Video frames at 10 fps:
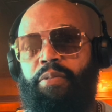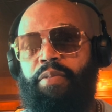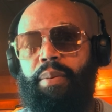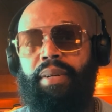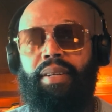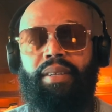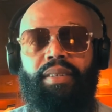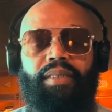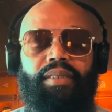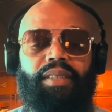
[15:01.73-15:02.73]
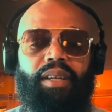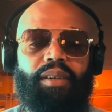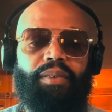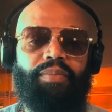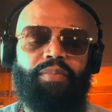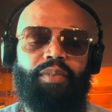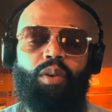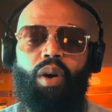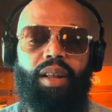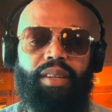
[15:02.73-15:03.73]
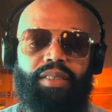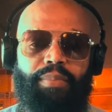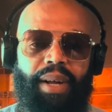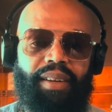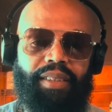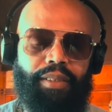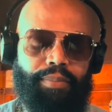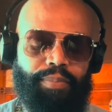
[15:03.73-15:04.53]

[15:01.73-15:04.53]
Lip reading: feminine, qualities about them.